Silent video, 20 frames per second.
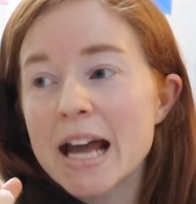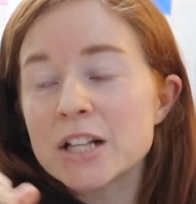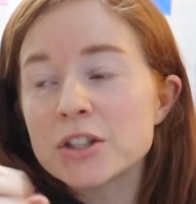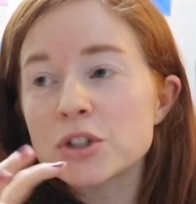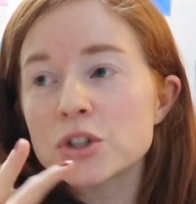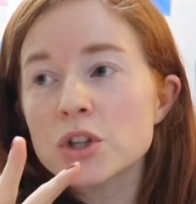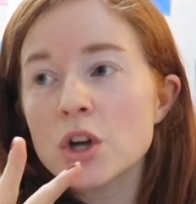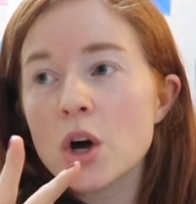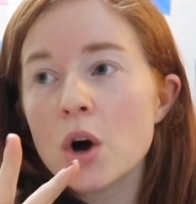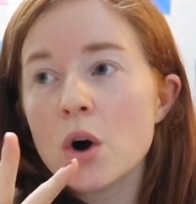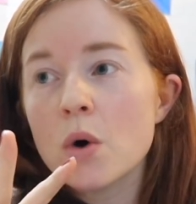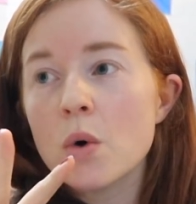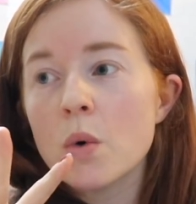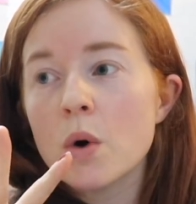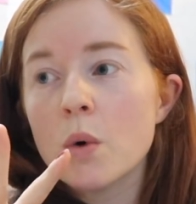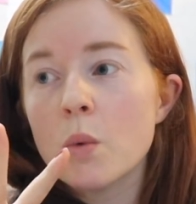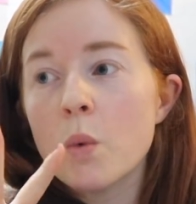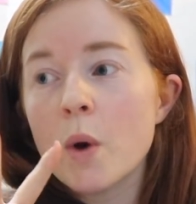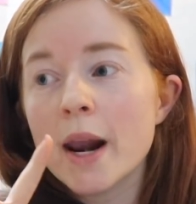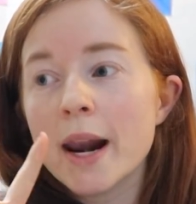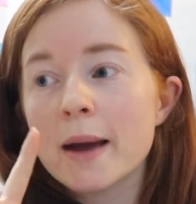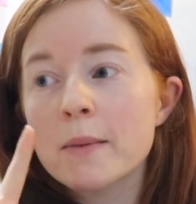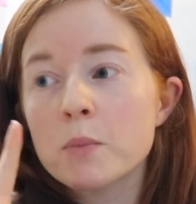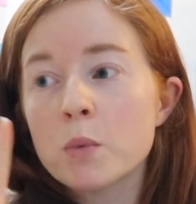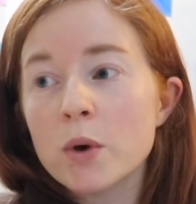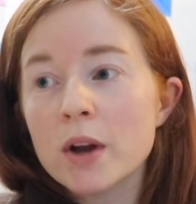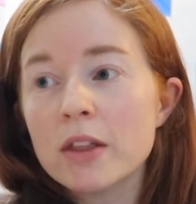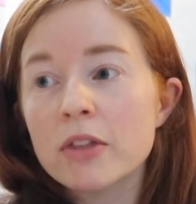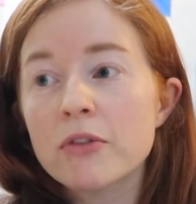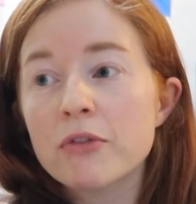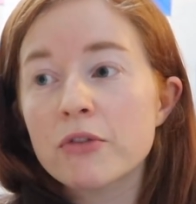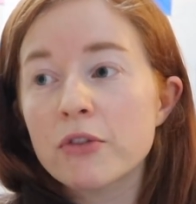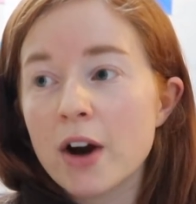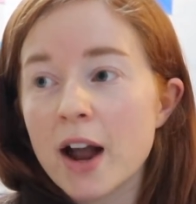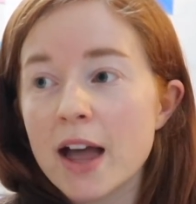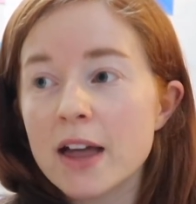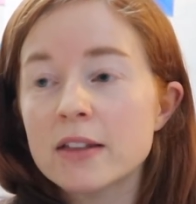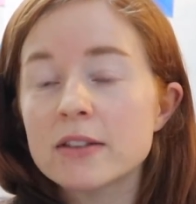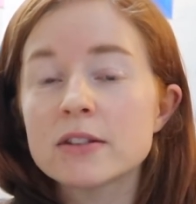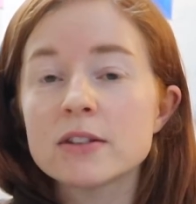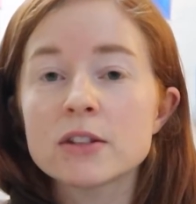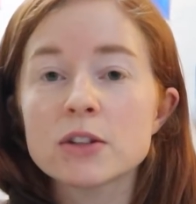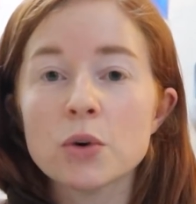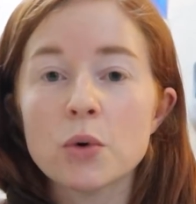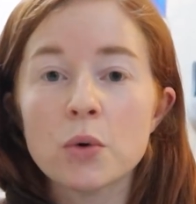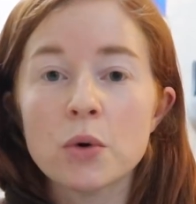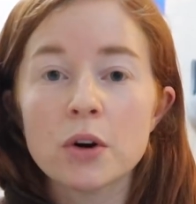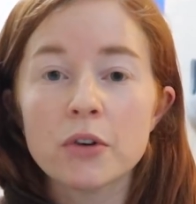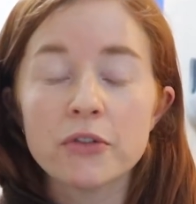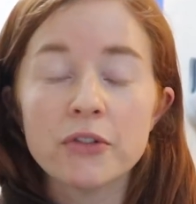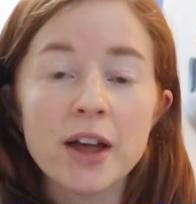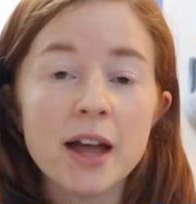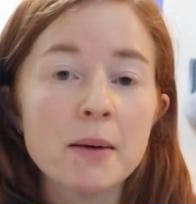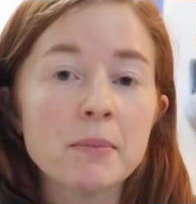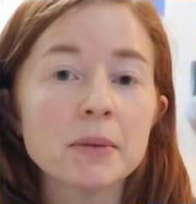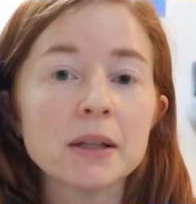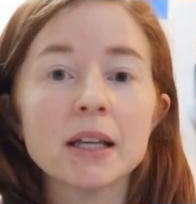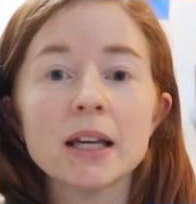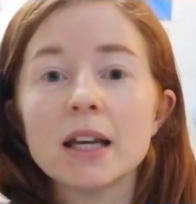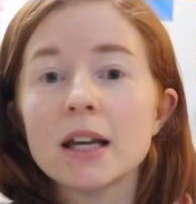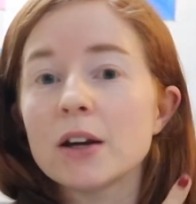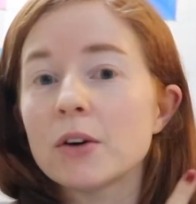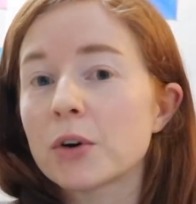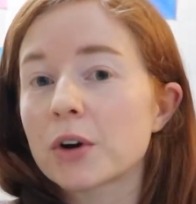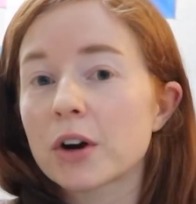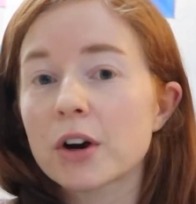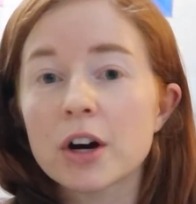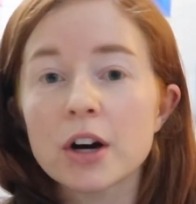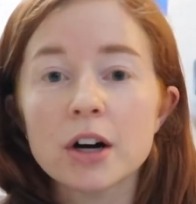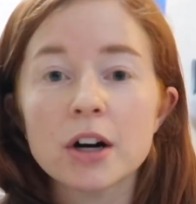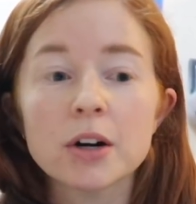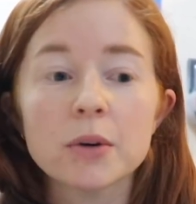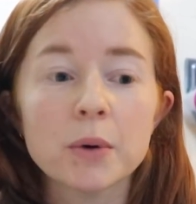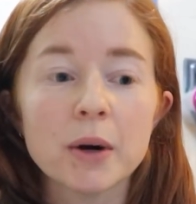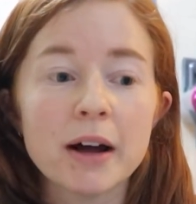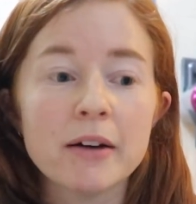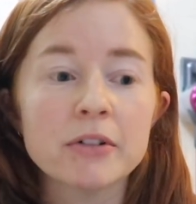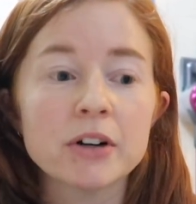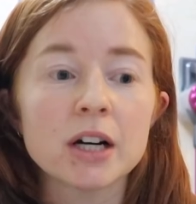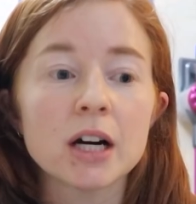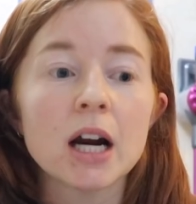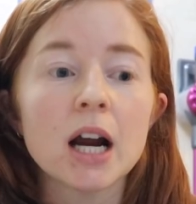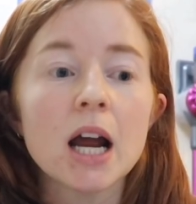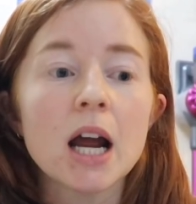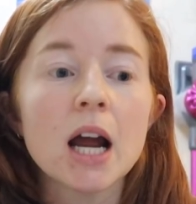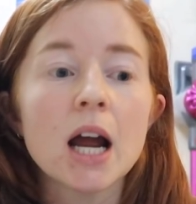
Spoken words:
so when I'm with friends or family or Kurt, whatever,